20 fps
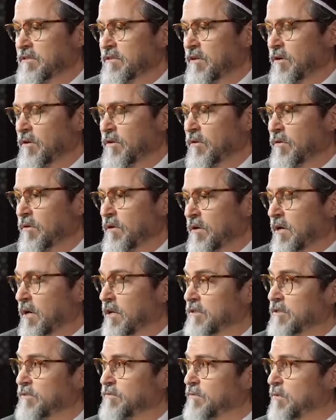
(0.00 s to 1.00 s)
so
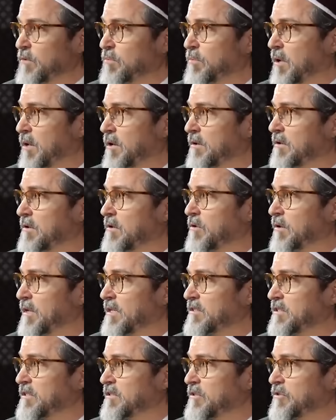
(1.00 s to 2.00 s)
I'll defer part of the
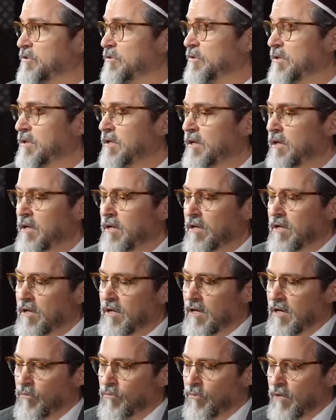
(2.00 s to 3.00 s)
question to
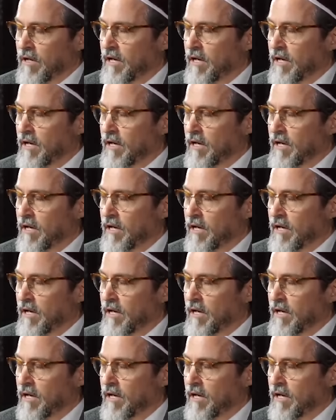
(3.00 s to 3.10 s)
it.